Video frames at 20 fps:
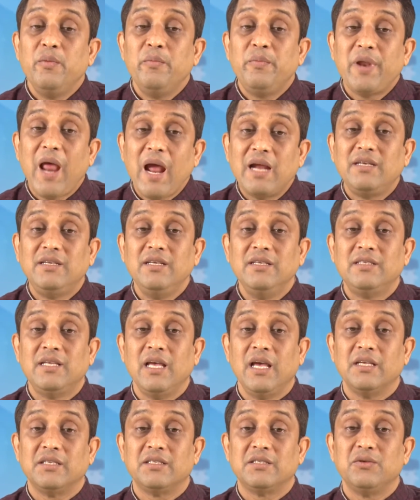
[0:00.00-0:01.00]

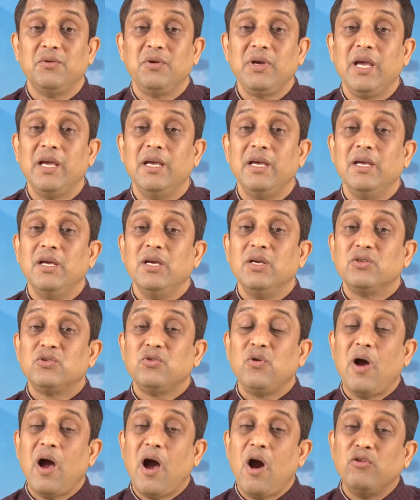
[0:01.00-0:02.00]
practices. Okay,
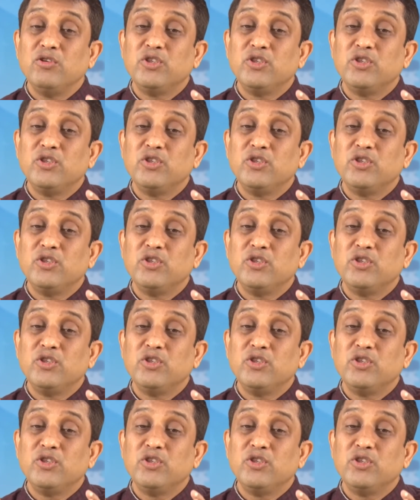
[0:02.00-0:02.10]
so how